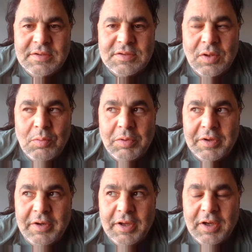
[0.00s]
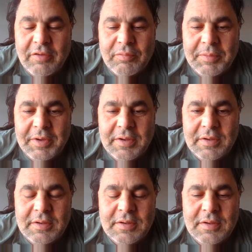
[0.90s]
is global internet government.
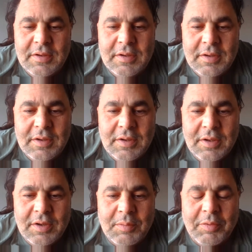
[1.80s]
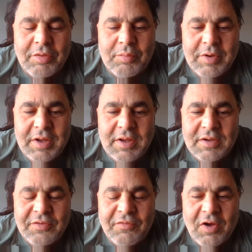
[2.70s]
Number
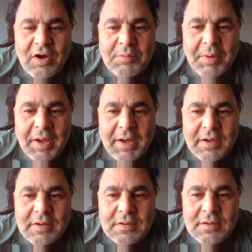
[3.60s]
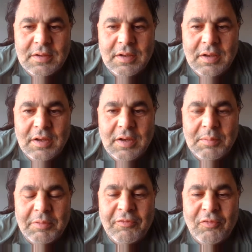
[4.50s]
3 is Fog Bank.
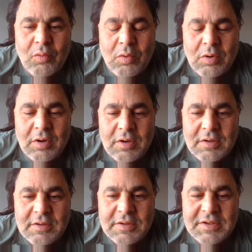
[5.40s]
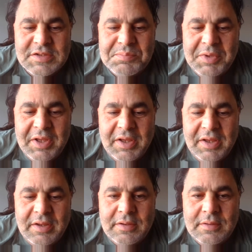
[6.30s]
Number 4 is
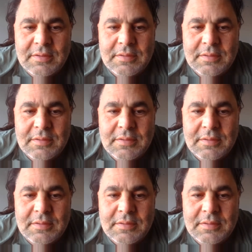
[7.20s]
me.